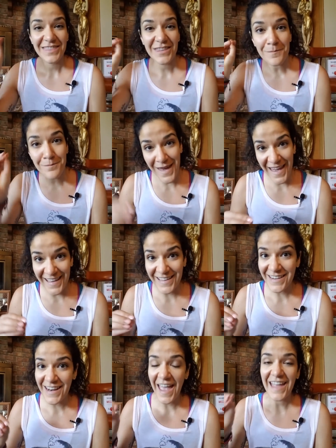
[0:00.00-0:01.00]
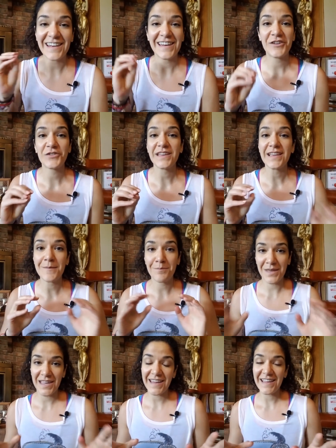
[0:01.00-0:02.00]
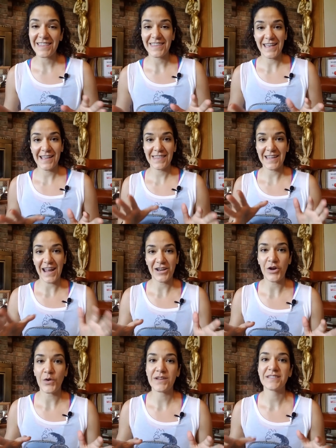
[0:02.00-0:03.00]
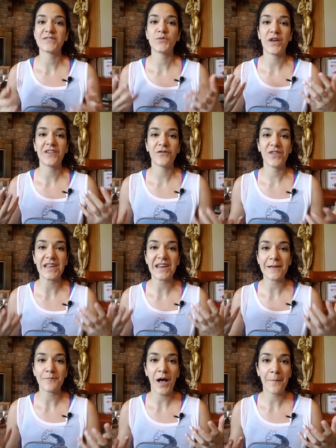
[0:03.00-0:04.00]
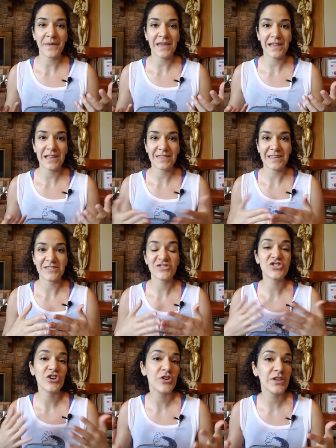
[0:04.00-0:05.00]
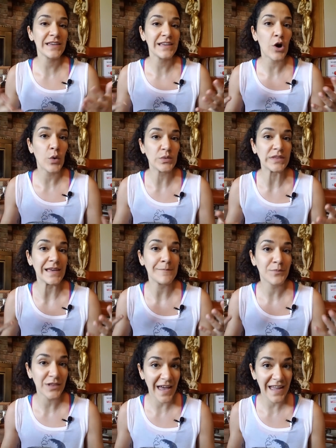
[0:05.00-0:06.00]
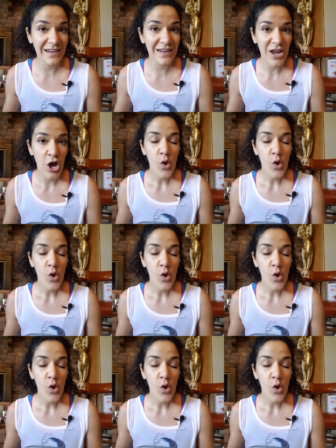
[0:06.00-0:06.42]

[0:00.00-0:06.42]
The main and nearly immediate thing that I noticed when feeding Puppy this turkey only blend